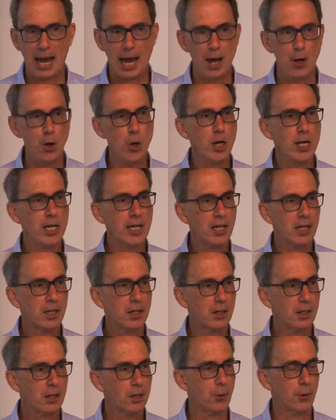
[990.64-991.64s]
an early
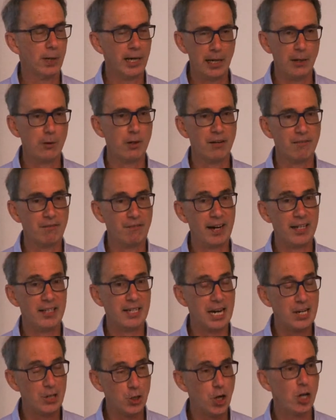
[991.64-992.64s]
career, in fact
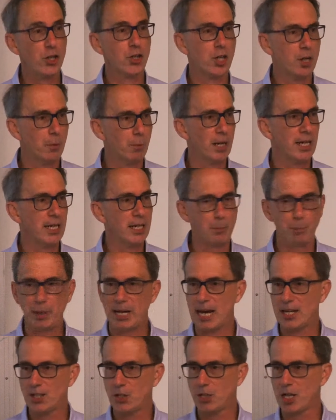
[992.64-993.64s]
a just completed
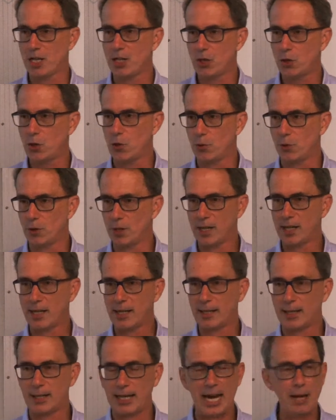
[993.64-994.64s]
PhD student,
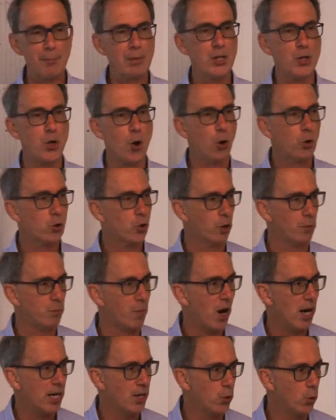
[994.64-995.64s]
came and knocked on
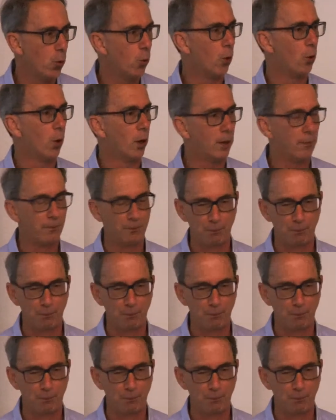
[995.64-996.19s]
my door